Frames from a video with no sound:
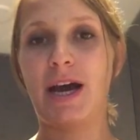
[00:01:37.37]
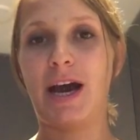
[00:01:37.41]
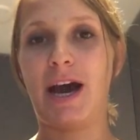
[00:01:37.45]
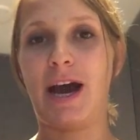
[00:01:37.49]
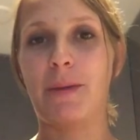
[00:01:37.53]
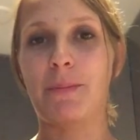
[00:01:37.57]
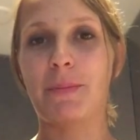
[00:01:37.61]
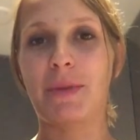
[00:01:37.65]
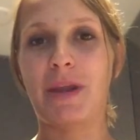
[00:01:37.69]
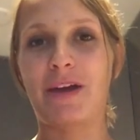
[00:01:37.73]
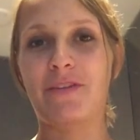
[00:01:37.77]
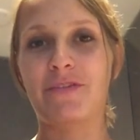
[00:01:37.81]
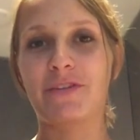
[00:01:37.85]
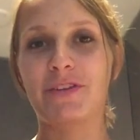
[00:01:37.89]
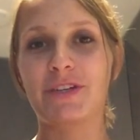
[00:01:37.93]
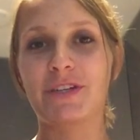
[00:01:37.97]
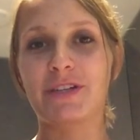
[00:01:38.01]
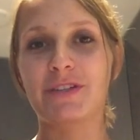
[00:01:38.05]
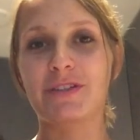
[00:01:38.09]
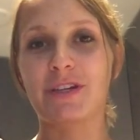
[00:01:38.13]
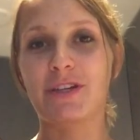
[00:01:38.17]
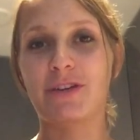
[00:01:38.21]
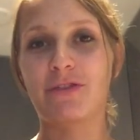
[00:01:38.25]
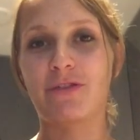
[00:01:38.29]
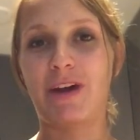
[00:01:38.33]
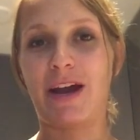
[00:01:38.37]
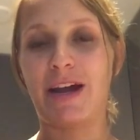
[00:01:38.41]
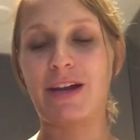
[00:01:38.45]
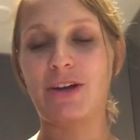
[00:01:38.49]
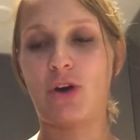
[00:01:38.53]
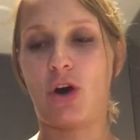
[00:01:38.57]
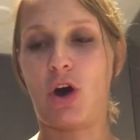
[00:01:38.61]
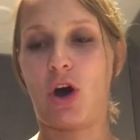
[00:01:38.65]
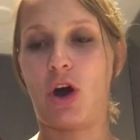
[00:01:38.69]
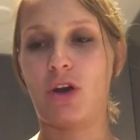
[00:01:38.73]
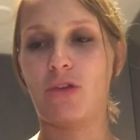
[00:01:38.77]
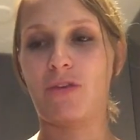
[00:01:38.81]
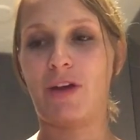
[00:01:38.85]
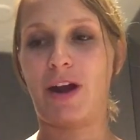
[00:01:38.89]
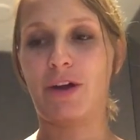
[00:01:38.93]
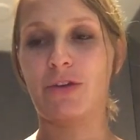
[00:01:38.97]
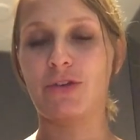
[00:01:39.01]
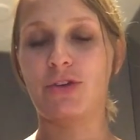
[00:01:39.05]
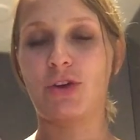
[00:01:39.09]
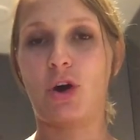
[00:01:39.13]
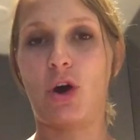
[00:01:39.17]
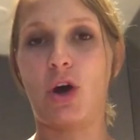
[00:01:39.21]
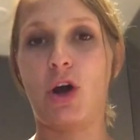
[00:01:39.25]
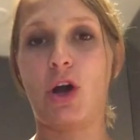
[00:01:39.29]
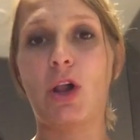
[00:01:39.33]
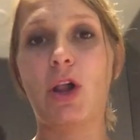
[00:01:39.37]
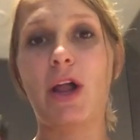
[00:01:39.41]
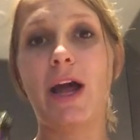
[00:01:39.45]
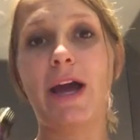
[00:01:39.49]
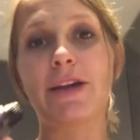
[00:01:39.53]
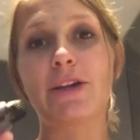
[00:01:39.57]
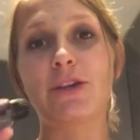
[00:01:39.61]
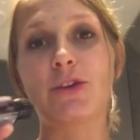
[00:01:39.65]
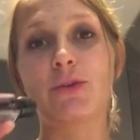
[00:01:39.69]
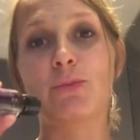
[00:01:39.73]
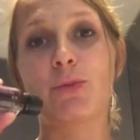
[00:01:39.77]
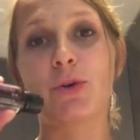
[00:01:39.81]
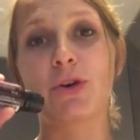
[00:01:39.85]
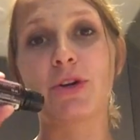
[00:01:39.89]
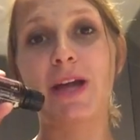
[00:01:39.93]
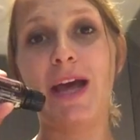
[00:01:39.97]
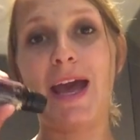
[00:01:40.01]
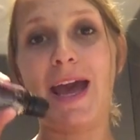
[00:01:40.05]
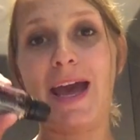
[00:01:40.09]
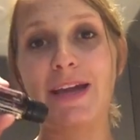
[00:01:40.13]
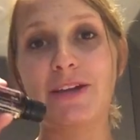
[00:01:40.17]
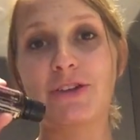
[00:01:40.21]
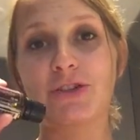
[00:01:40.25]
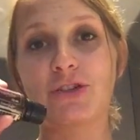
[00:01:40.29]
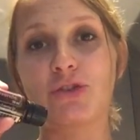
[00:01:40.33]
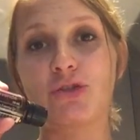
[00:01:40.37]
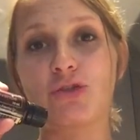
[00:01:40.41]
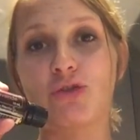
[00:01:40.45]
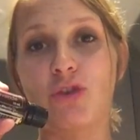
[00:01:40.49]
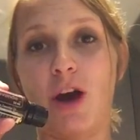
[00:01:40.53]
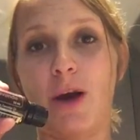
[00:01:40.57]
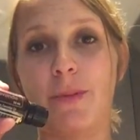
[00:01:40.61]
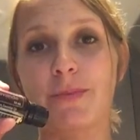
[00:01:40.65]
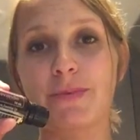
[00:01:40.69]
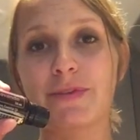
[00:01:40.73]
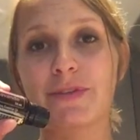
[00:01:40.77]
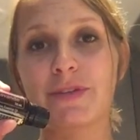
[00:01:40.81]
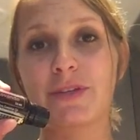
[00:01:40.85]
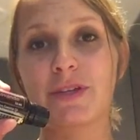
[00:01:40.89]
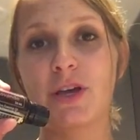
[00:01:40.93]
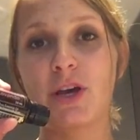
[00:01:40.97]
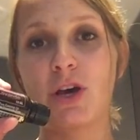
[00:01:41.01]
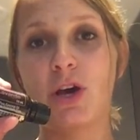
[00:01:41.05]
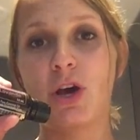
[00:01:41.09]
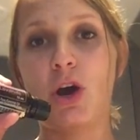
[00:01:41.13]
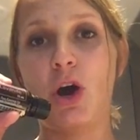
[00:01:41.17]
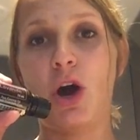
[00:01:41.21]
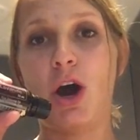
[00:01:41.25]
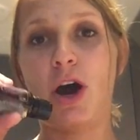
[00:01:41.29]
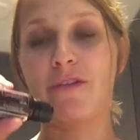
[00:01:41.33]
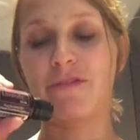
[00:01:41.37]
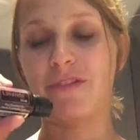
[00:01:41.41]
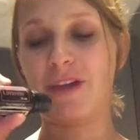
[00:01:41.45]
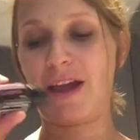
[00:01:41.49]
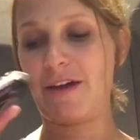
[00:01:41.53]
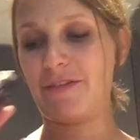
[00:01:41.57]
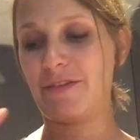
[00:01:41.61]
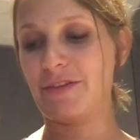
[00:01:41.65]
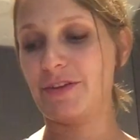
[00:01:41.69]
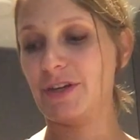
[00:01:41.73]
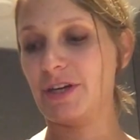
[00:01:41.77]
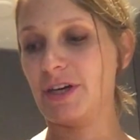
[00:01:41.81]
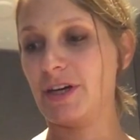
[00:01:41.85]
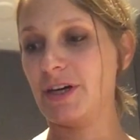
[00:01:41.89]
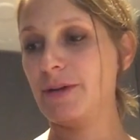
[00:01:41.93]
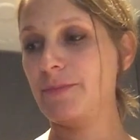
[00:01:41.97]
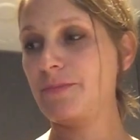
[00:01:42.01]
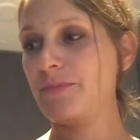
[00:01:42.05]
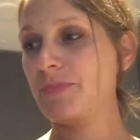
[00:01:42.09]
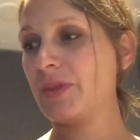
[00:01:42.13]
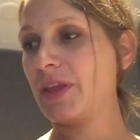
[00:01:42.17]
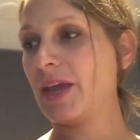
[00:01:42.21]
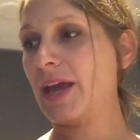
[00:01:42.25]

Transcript: Lavender is a great all-round oil, and you put 8 drops of lavender,